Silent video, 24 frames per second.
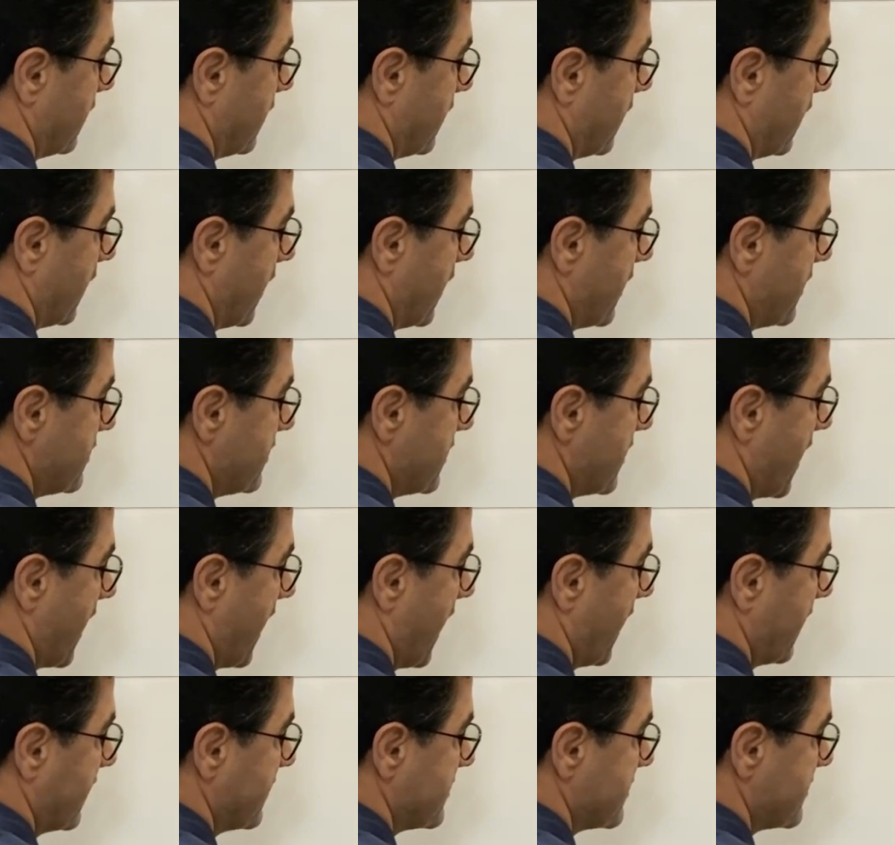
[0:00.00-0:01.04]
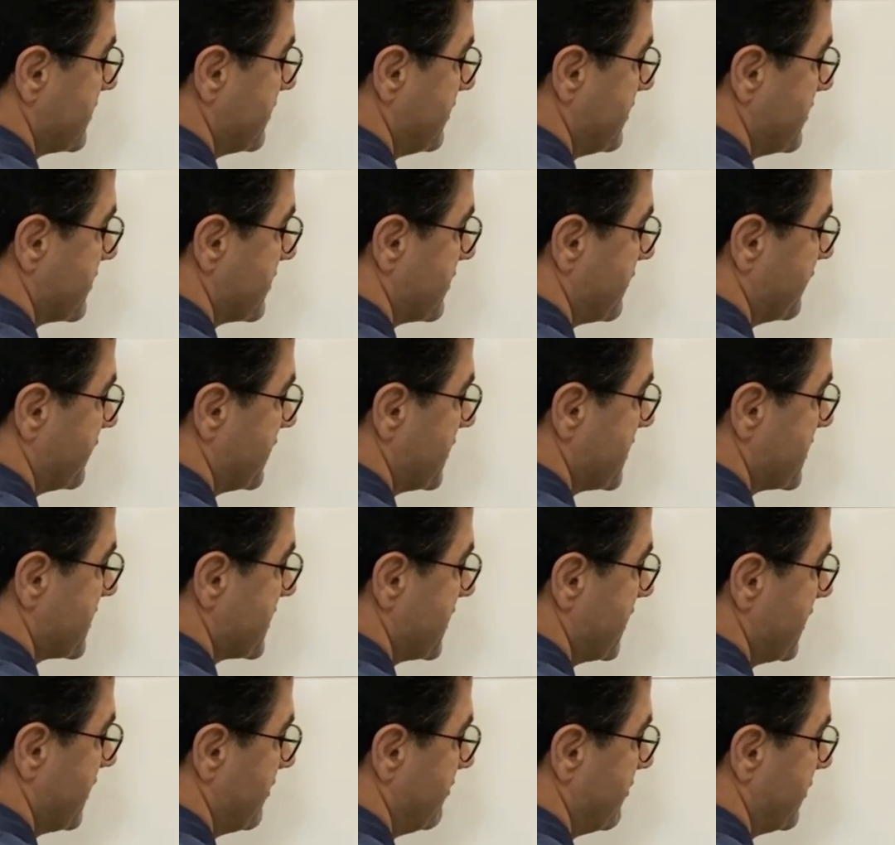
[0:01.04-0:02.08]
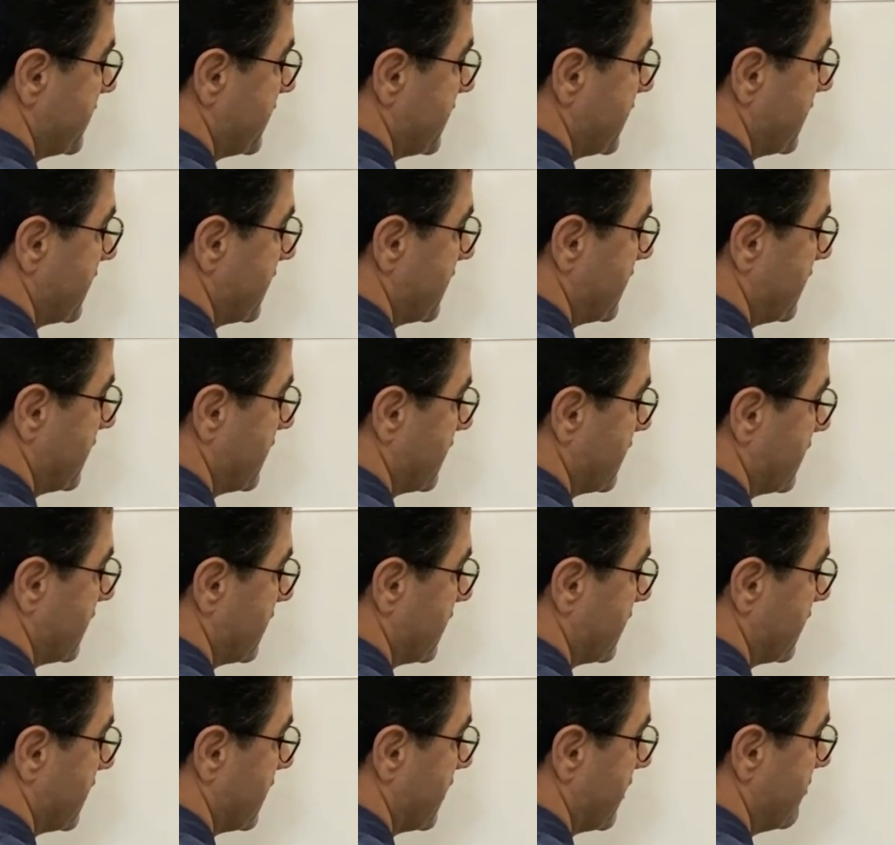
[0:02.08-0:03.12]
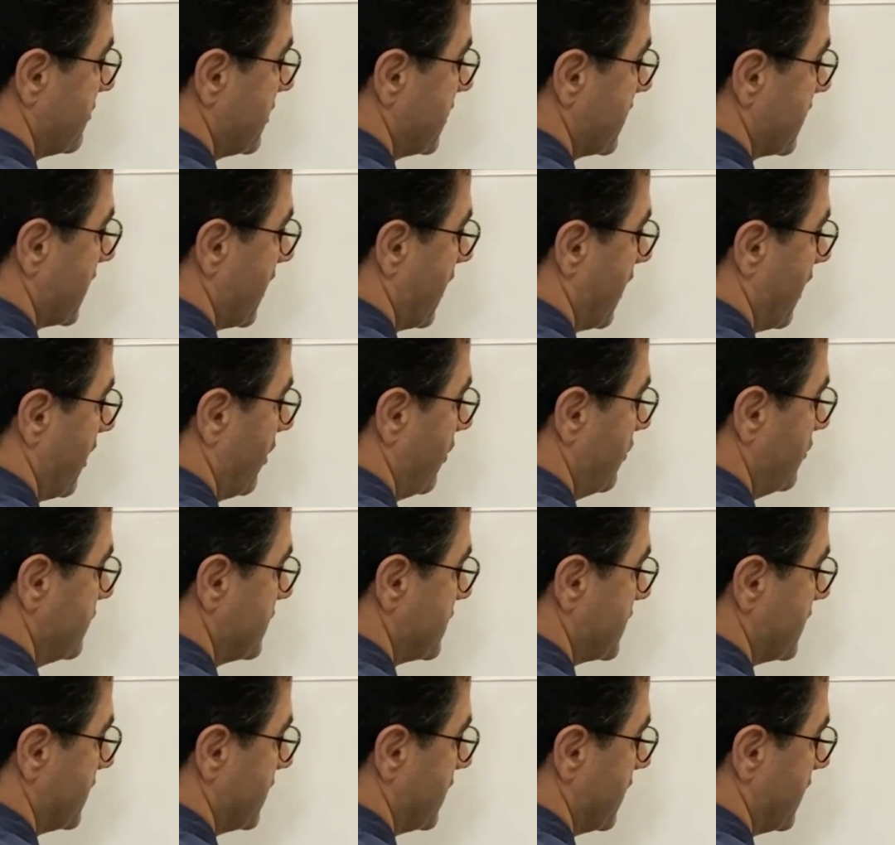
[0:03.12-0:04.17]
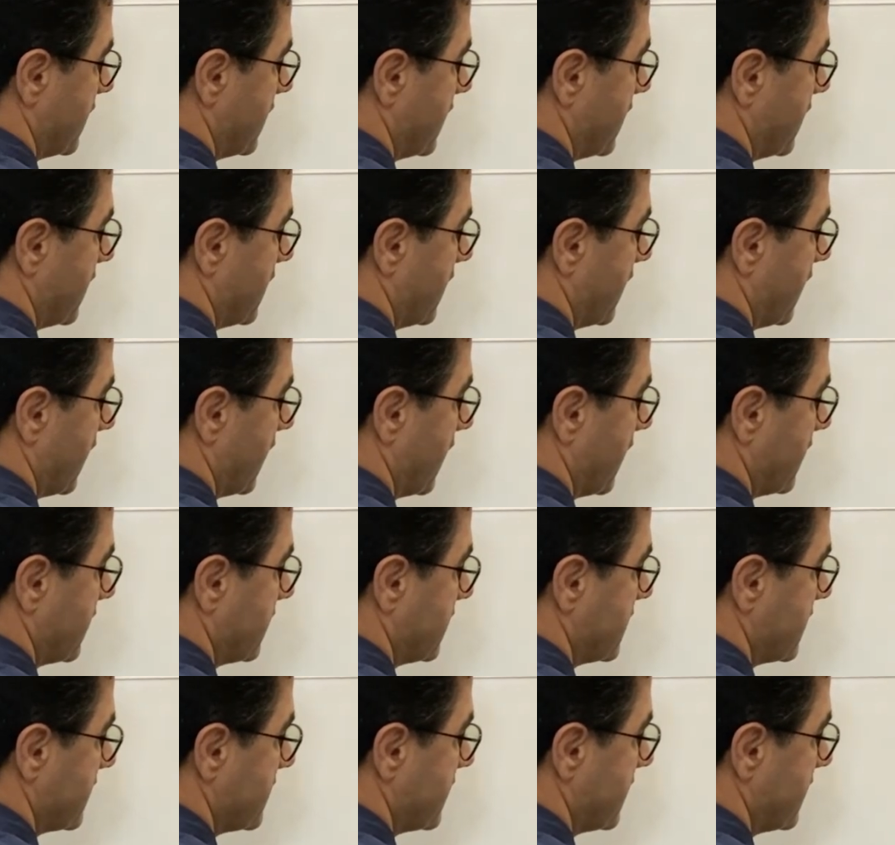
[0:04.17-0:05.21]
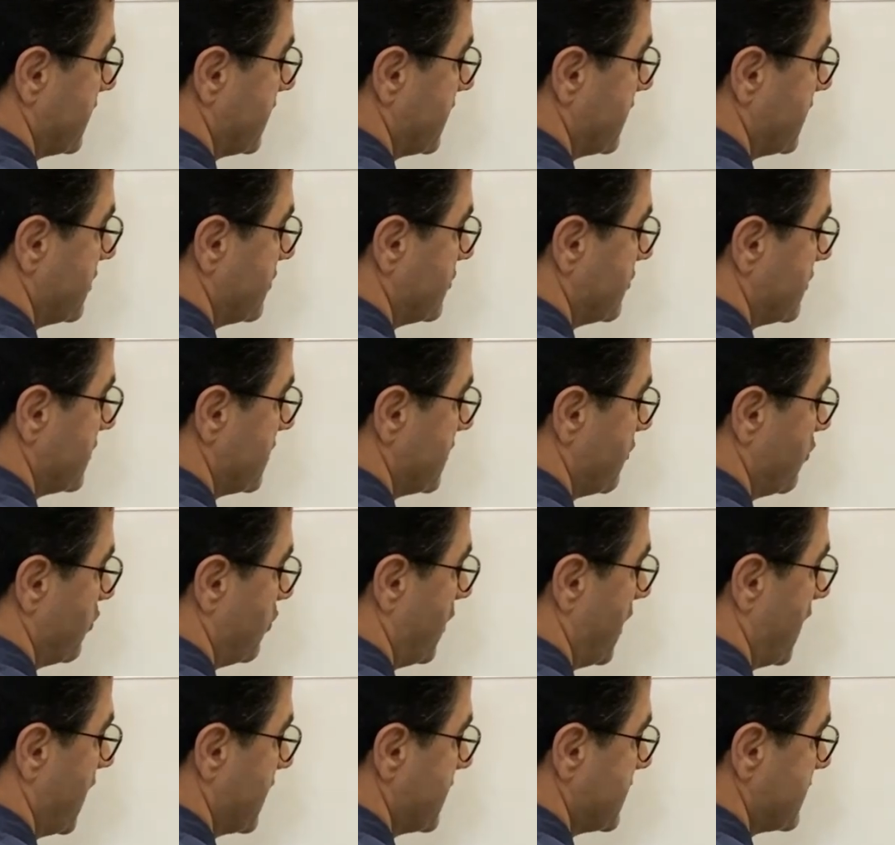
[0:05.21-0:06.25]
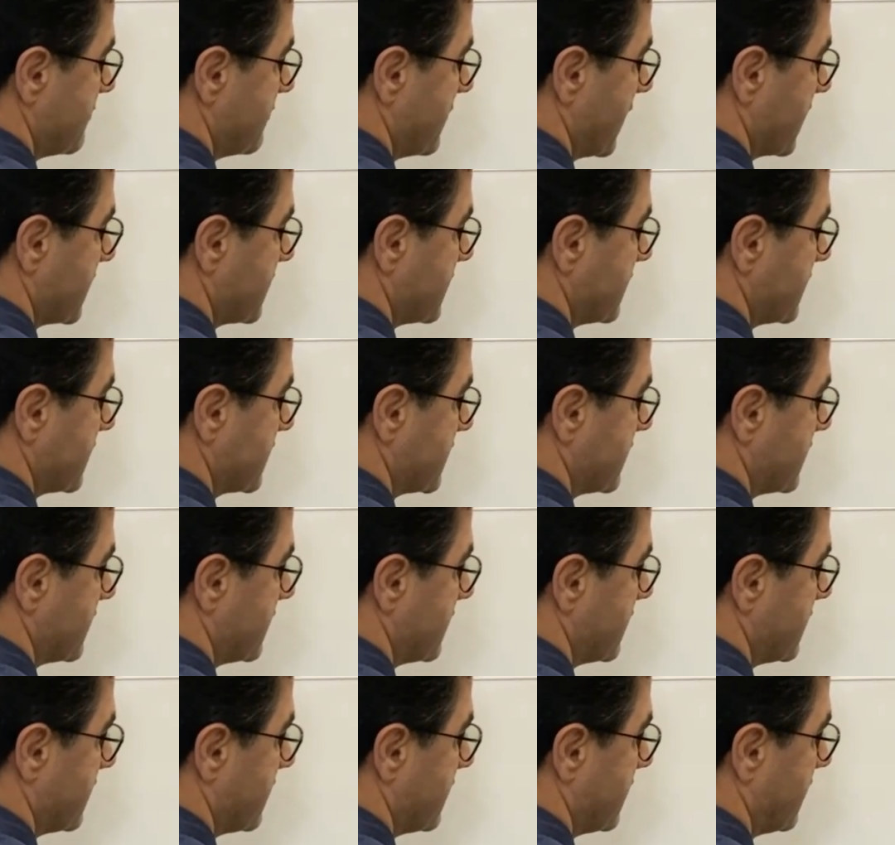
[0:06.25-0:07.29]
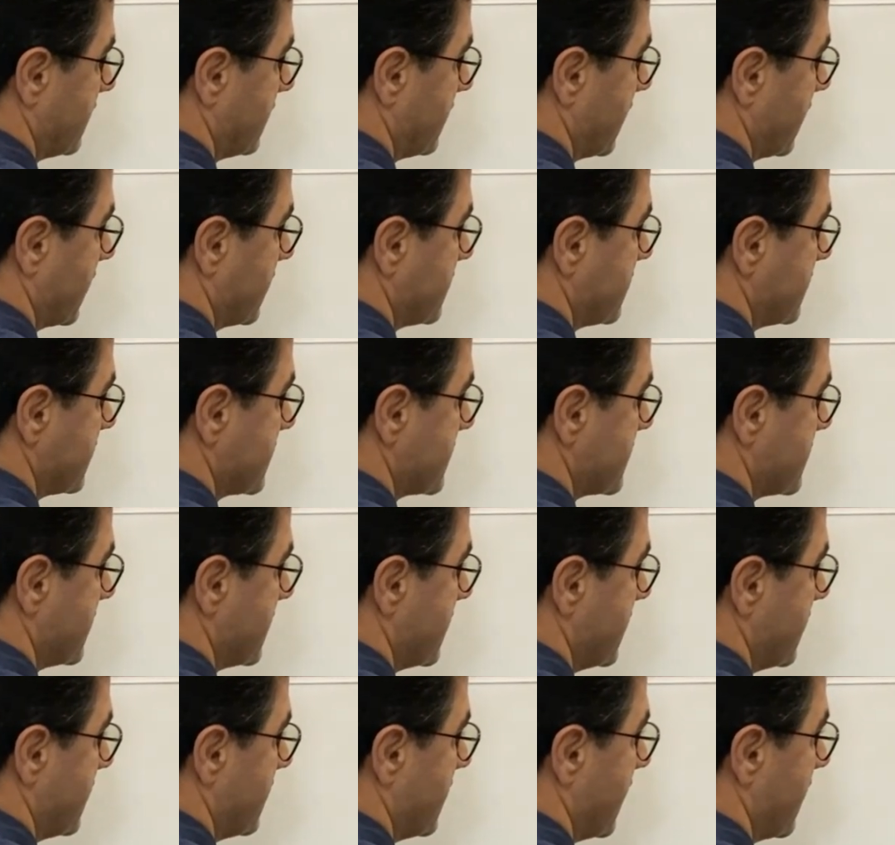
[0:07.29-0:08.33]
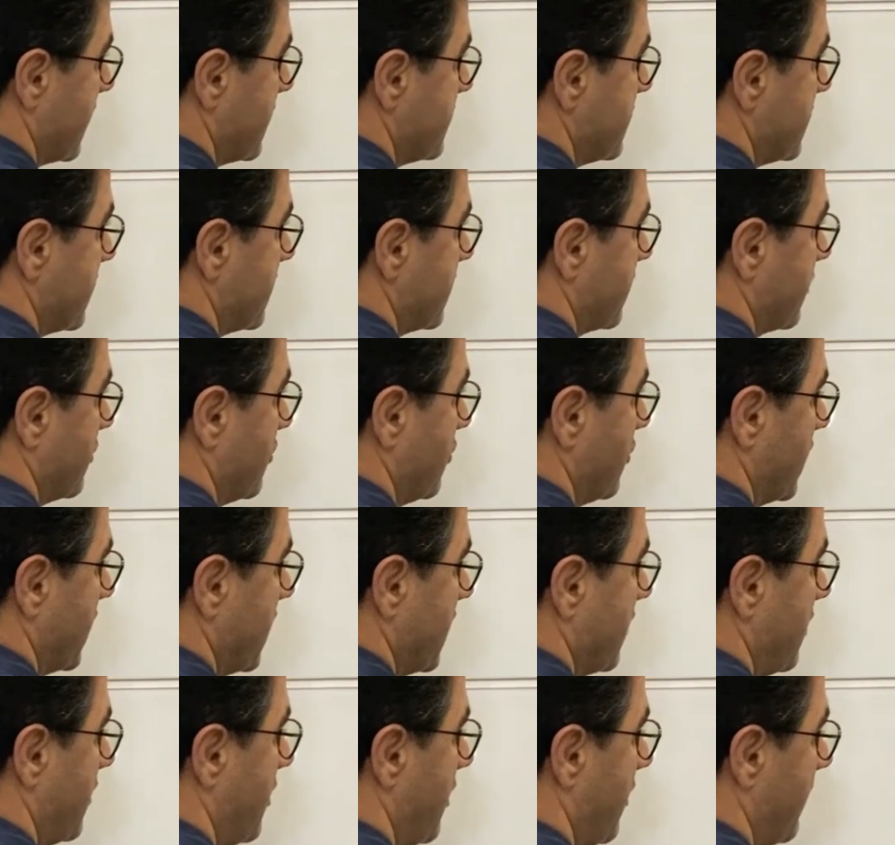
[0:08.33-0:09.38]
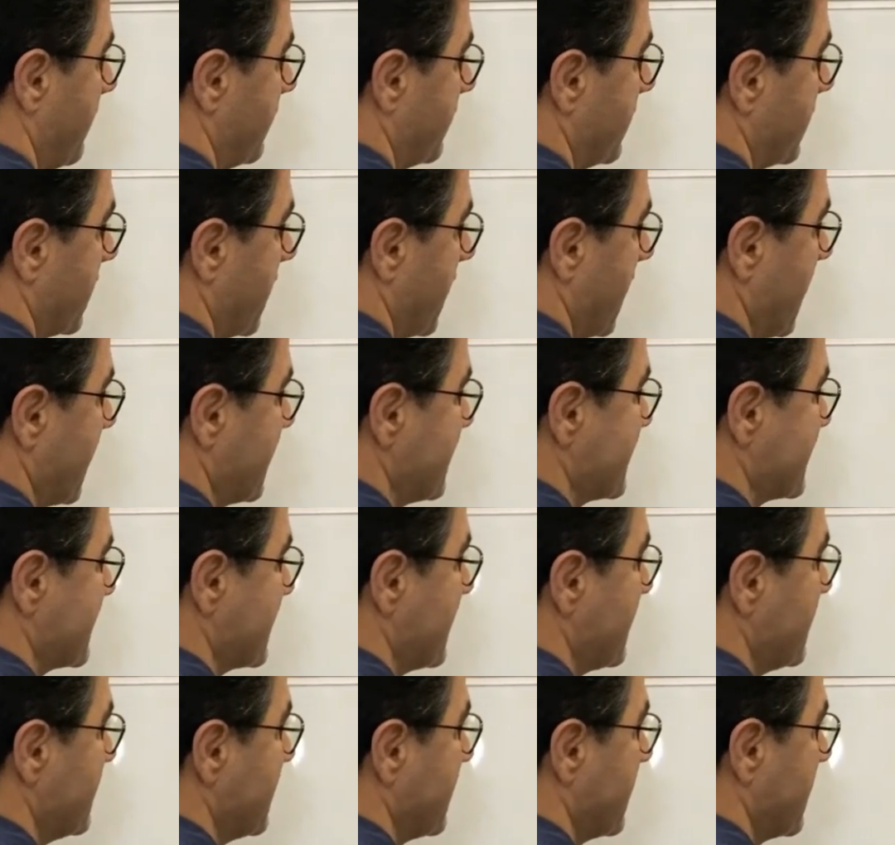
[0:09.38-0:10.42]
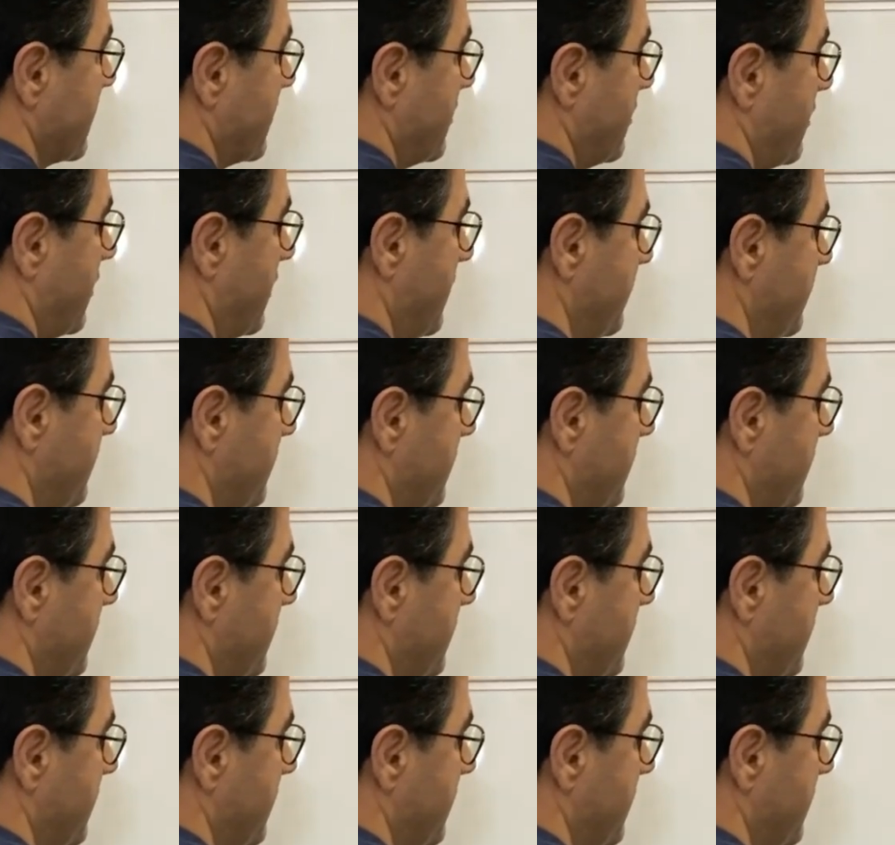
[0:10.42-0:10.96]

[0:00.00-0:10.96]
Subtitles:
and the axons of this cell body coming out and getting into the white matter like this, and they are going up, ascending up